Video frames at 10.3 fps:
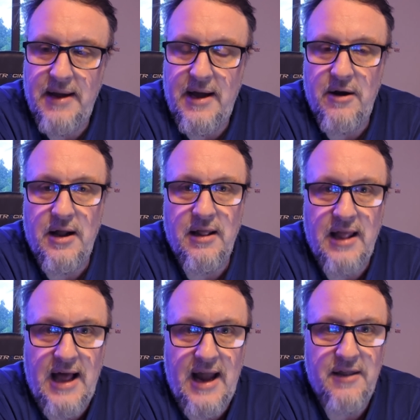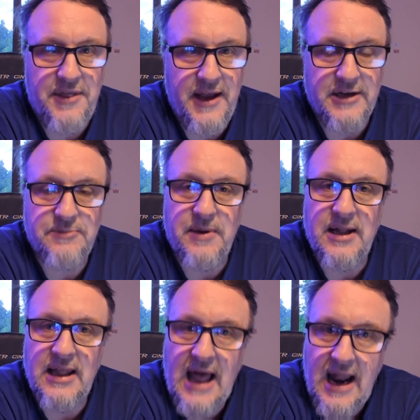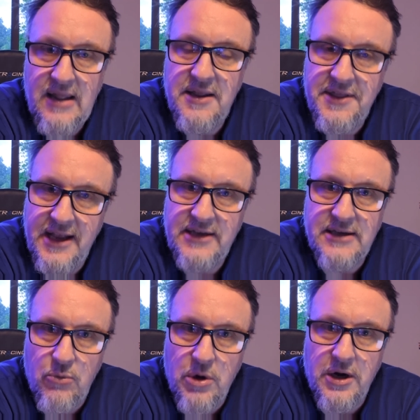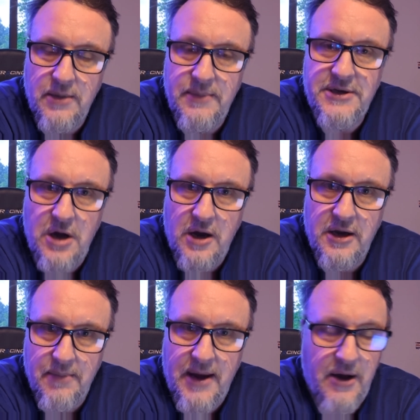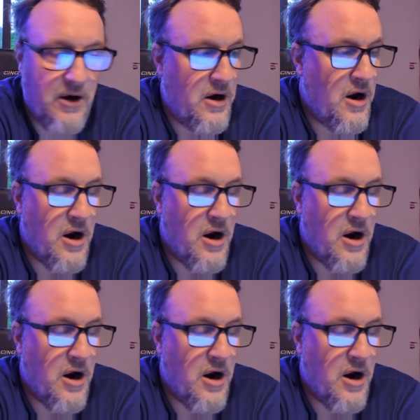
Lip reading: about a lot of things, but a lot of the things that we're going to be talking about